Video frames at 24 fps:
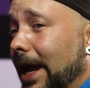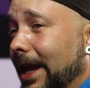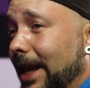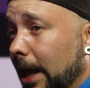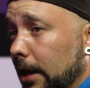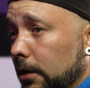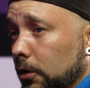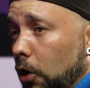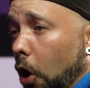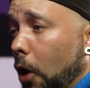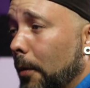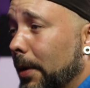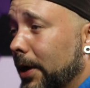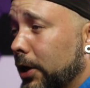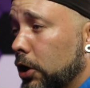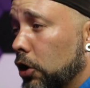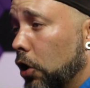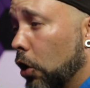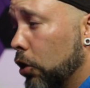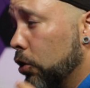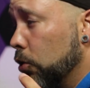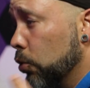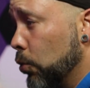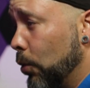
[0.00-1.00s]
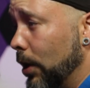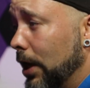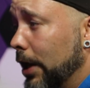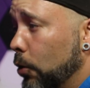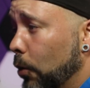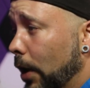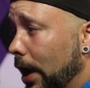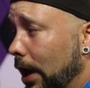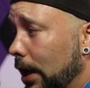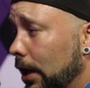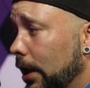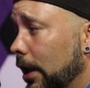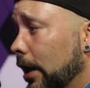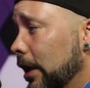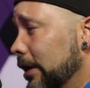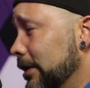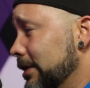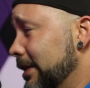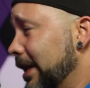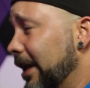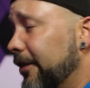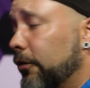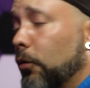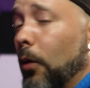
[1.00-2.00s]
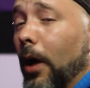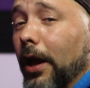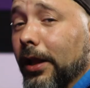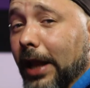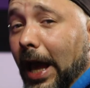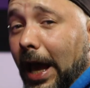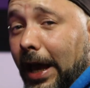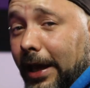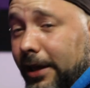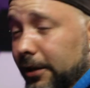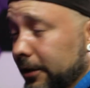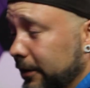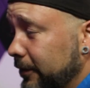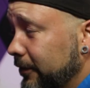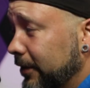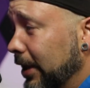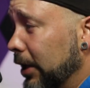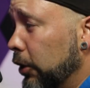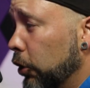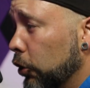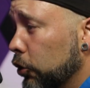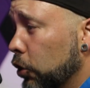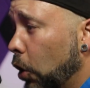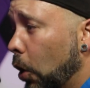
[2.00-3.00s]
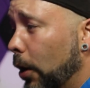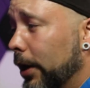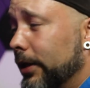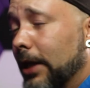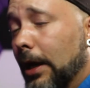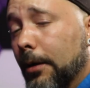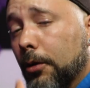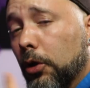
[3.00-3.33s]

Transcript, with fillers: can overclock really well. This one, I still don't know it.